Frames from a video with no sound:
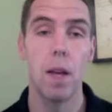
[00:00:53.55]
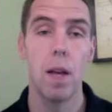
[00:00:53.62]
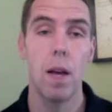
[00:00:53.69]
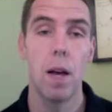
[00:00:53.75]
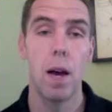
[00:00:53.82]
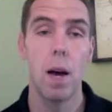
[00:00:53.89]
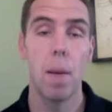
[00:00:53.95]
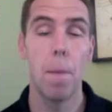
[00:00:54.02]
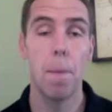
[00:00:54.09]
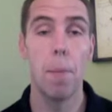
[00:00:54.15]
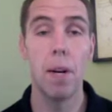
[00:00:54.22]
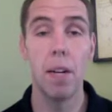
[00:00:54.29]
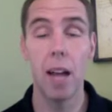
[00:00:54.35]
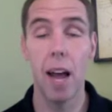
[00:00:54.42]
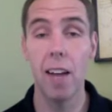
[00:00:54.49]

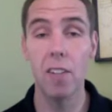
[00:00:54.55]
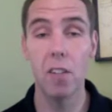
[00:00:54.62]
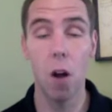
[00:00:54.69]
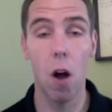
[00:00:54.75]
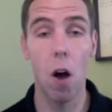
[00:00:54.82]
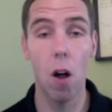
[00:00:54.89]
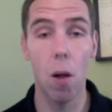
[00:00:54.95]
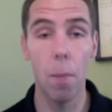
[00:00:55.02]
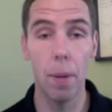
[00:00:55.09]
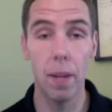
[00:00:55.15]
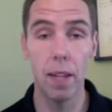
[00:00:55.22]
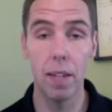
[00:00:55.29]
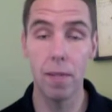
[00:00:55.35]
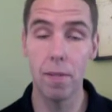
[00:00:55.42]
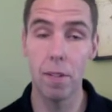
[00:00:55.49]
But it hasn't all
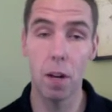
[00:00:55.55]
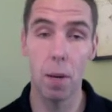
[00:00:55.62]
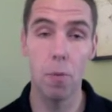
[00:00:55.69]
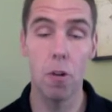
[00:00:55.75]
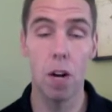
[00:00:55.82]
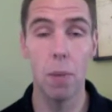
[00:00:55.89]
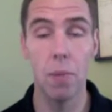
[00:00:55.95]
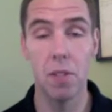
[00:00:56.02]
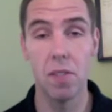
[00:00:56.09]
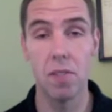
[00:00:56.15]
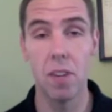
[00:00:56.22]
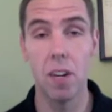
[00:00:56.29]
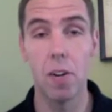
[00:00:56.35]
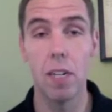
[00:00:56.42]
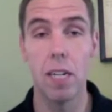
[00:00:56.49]
been gumdrops and
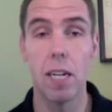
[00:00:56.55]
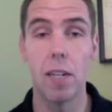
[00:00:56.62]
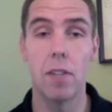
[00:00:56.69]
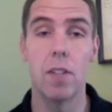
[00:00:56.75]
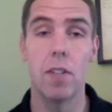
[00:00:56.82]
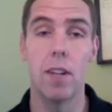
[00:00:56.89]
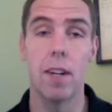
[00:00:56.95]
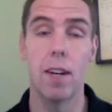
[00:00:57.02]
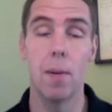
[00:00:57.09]
fairy dust.